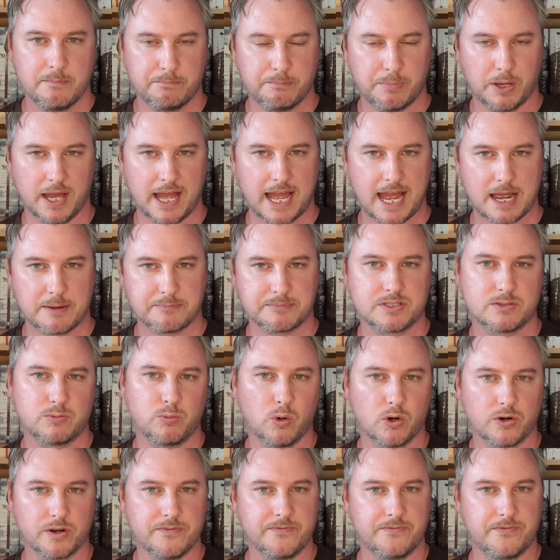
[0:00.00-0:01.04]
perhaps
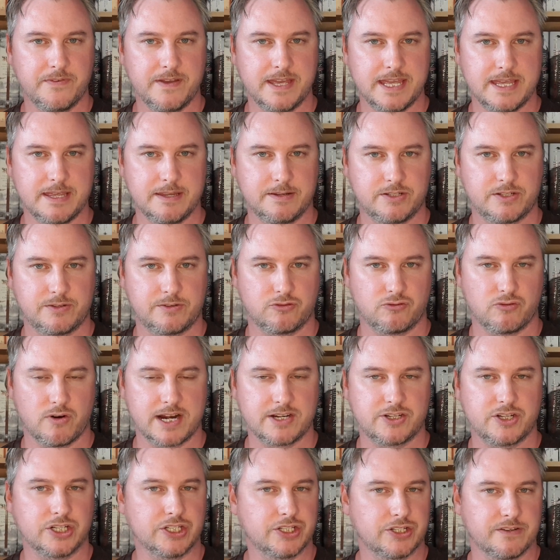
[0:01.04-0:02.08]
one of the
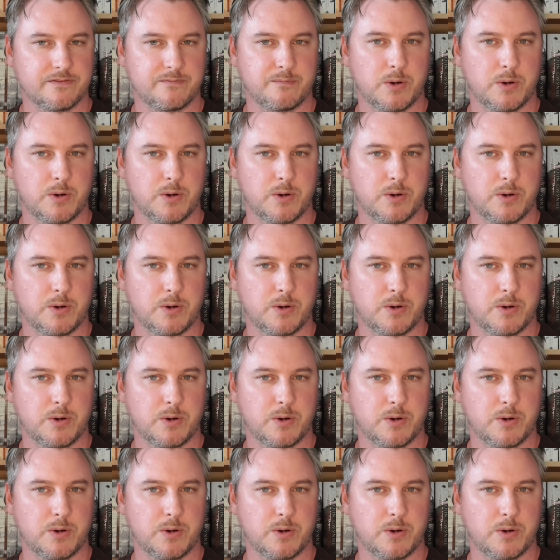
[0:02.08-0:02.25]
treasures of